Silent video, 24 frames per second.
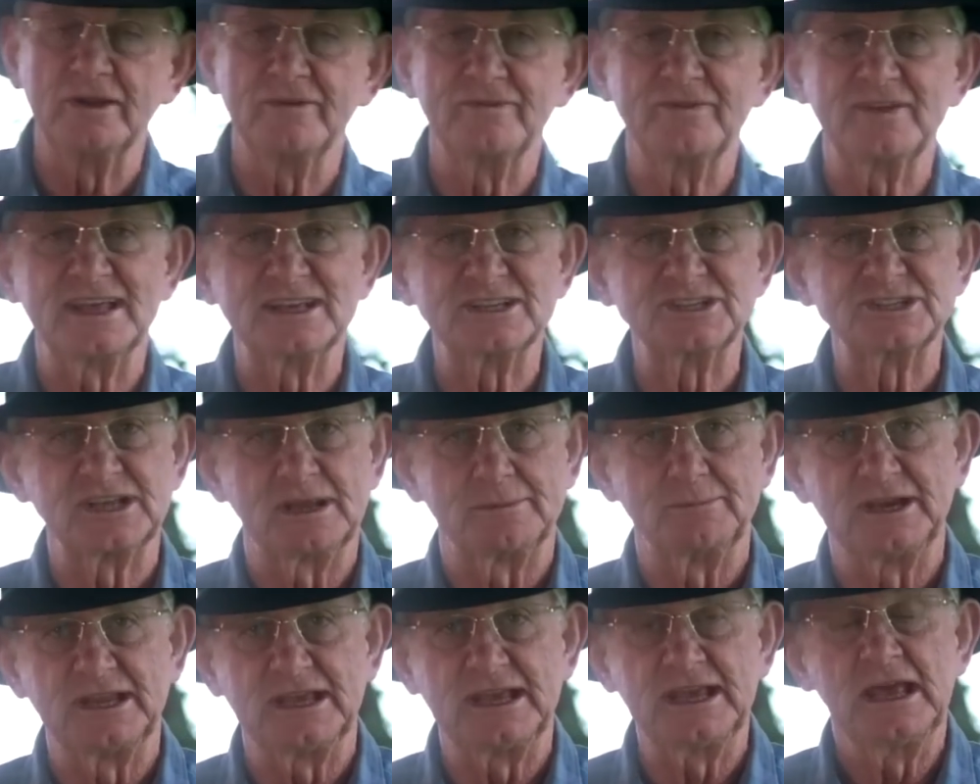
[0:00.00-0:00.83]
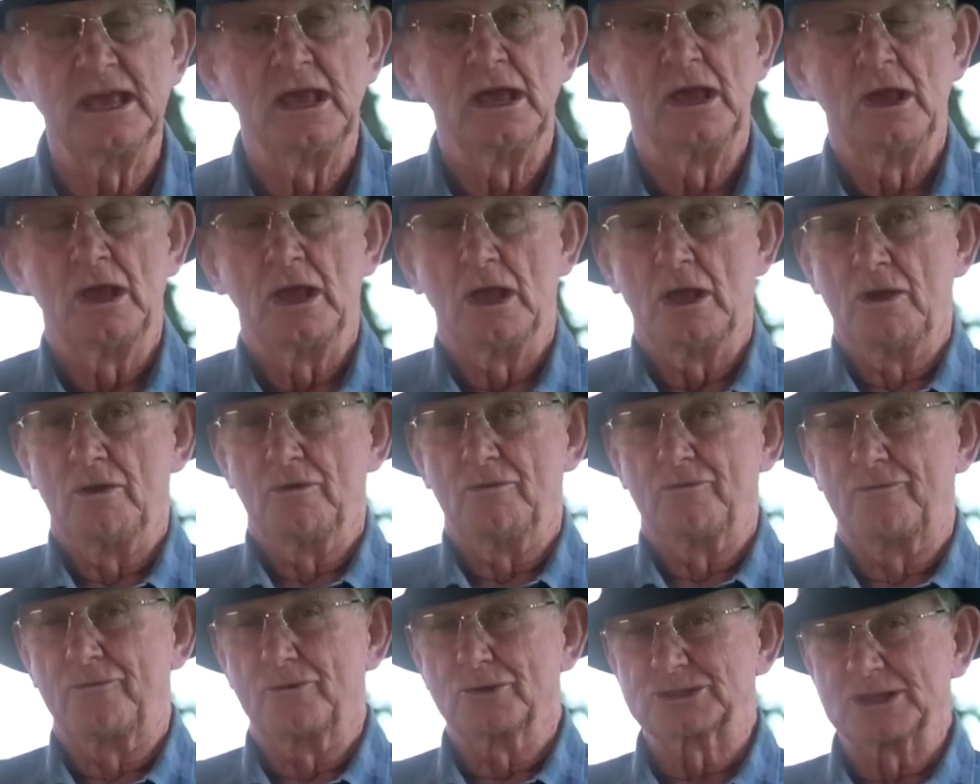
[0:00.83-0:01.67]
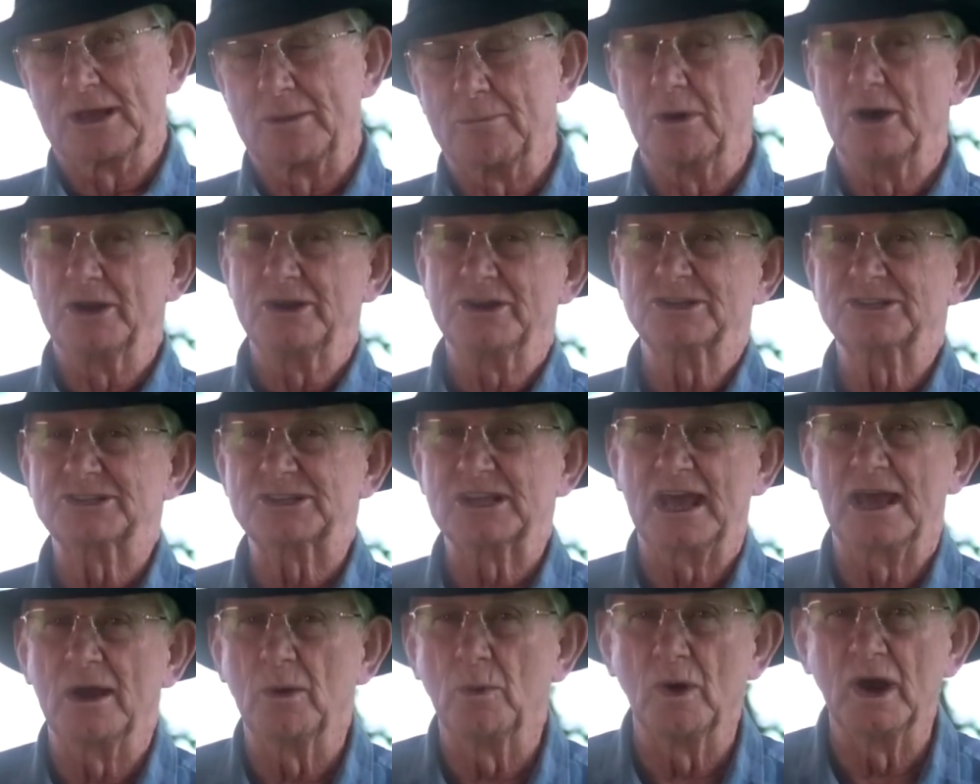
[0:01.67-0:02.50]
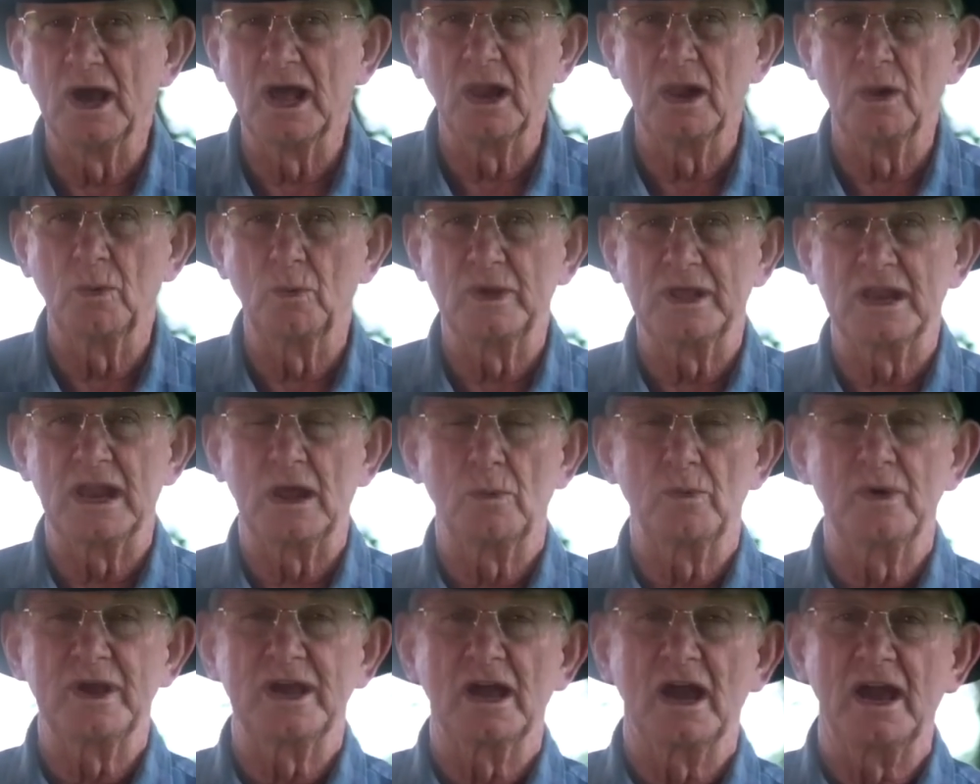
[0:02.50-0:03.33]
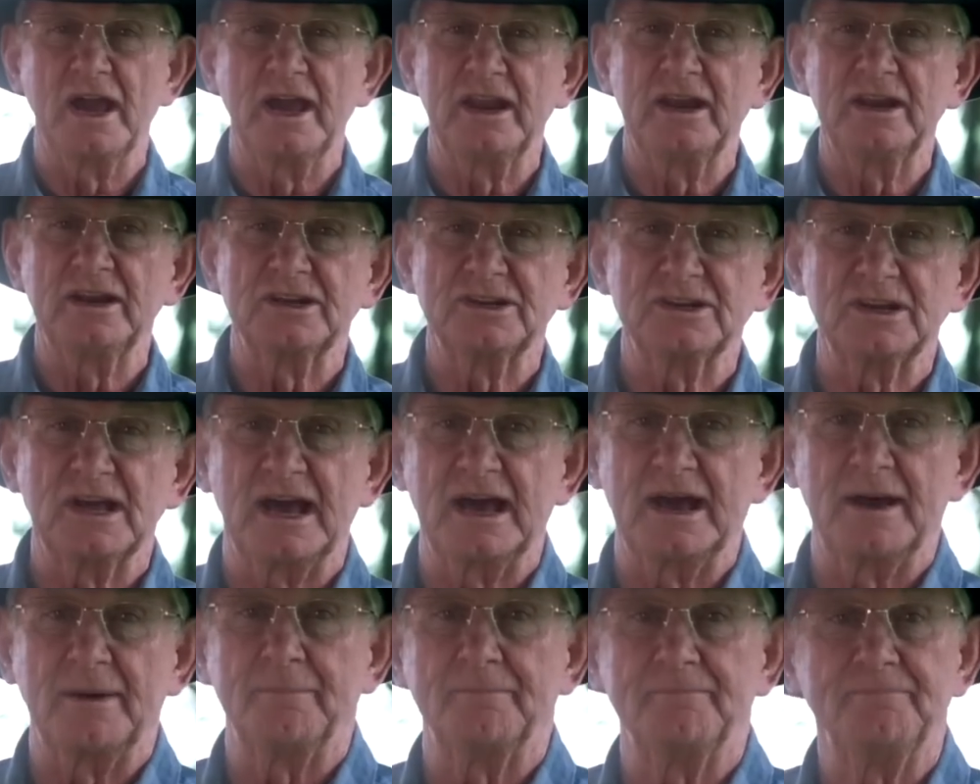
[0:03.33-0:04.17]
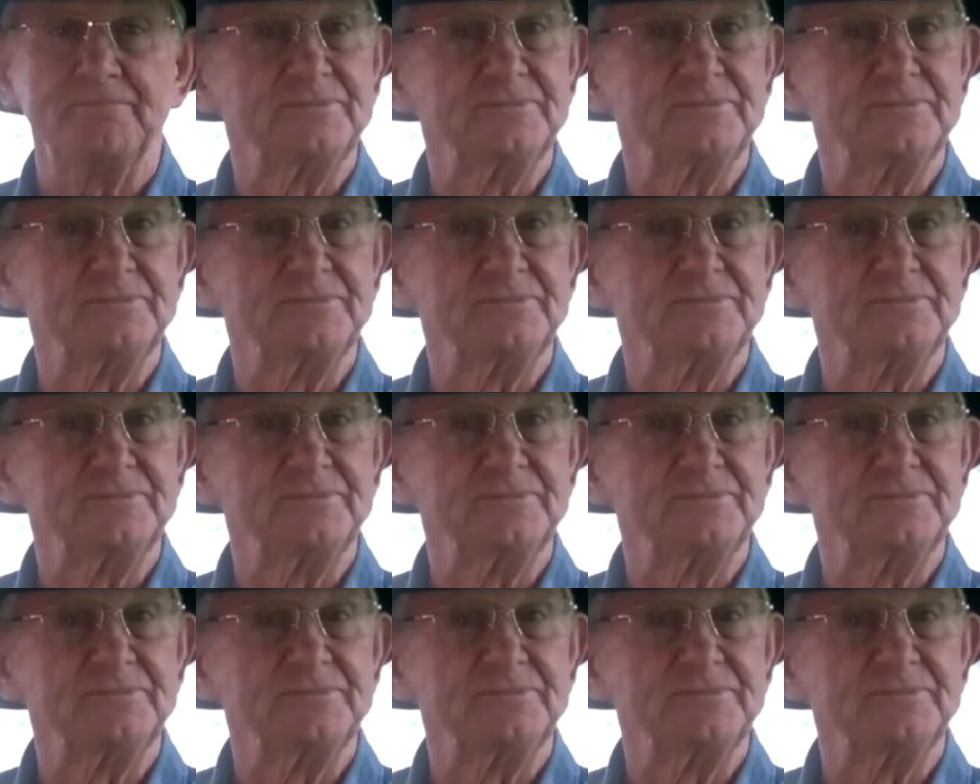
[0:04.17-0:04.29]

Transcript: of Gethsemane, for someone to say, well, you know, we're going um,